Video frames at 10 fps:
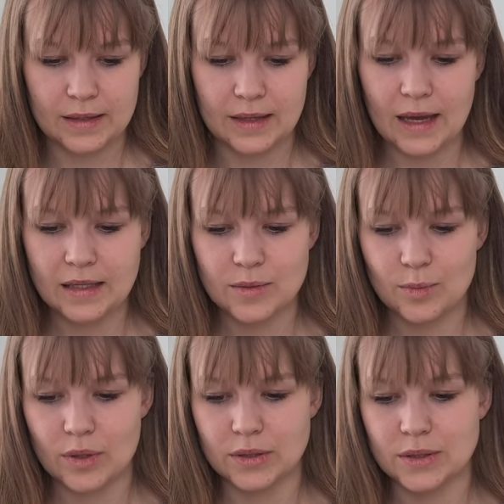that.
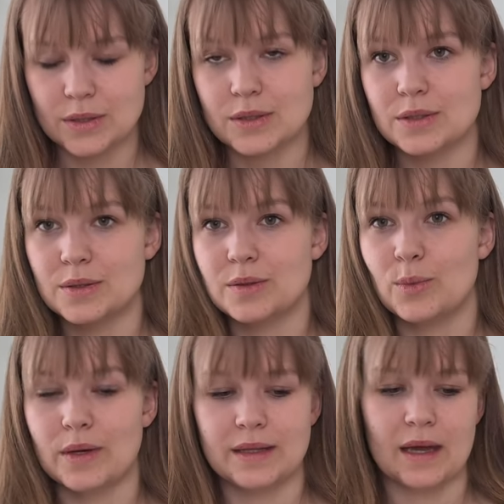But
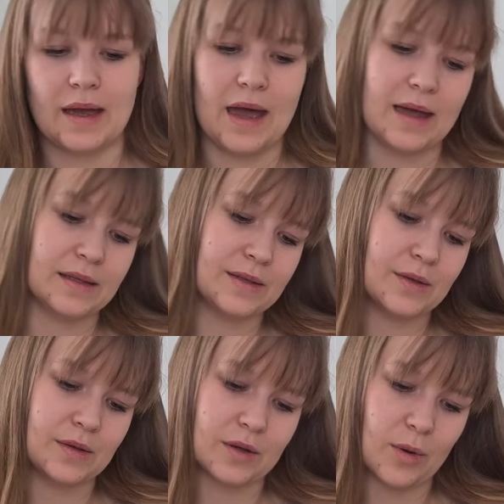when I had
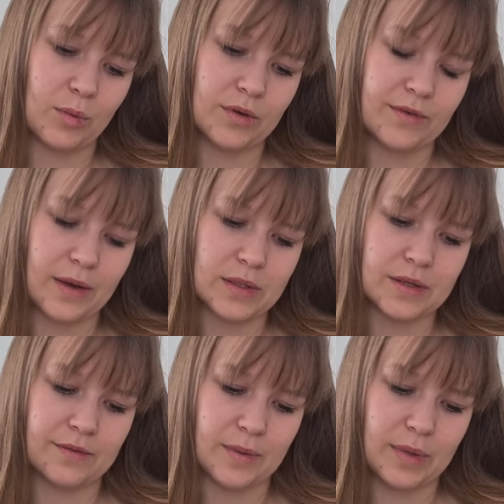done a couple of rounds
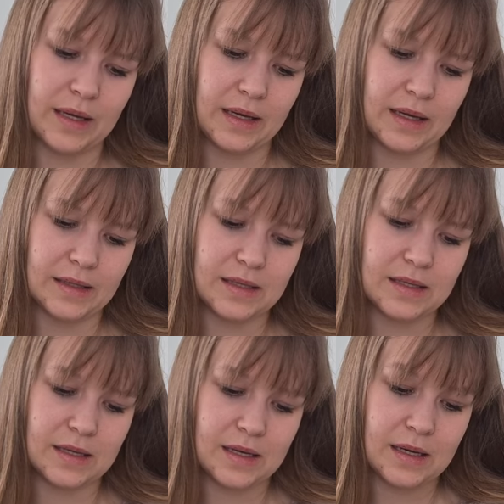of ribbing, it
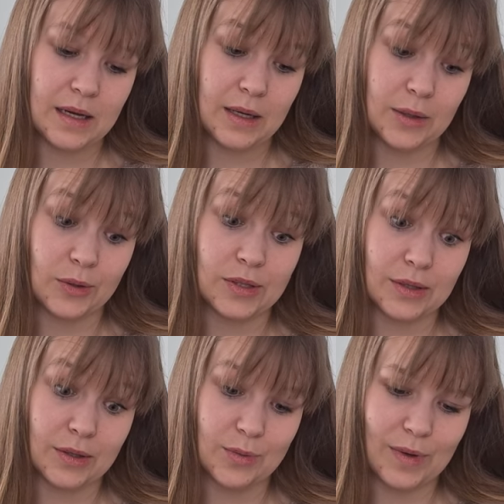looked a
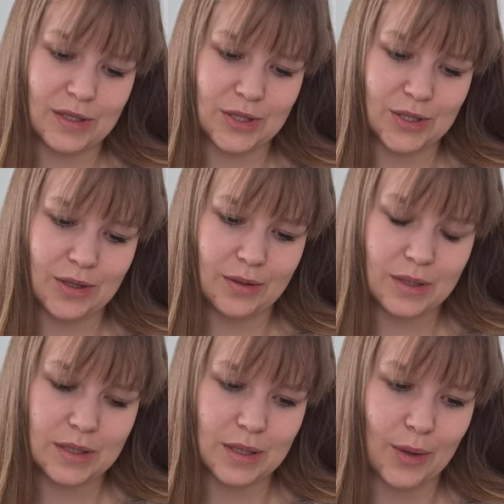lot better.
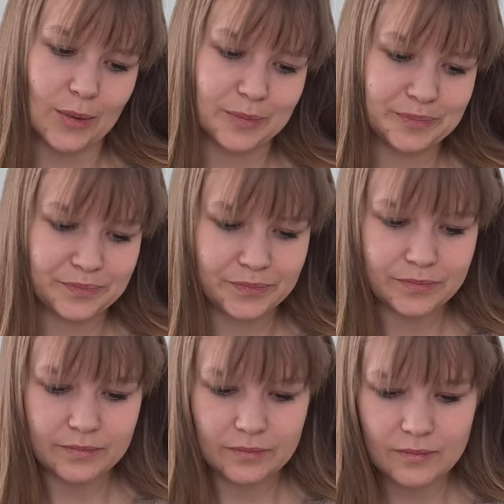So
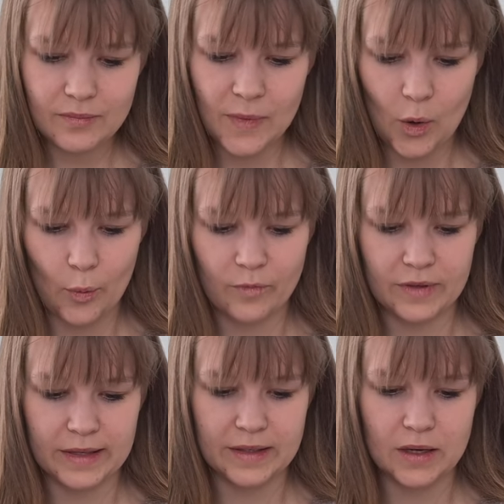
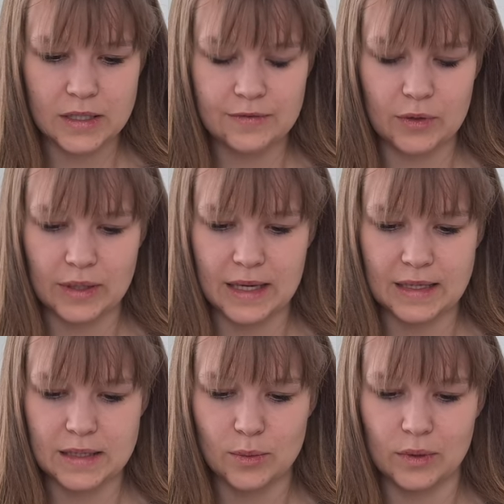hopefully the last few
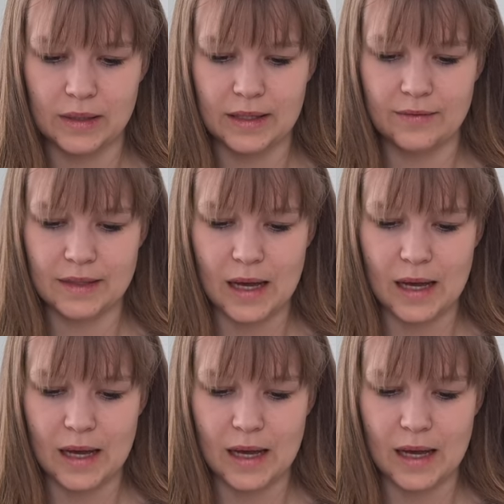kinks will even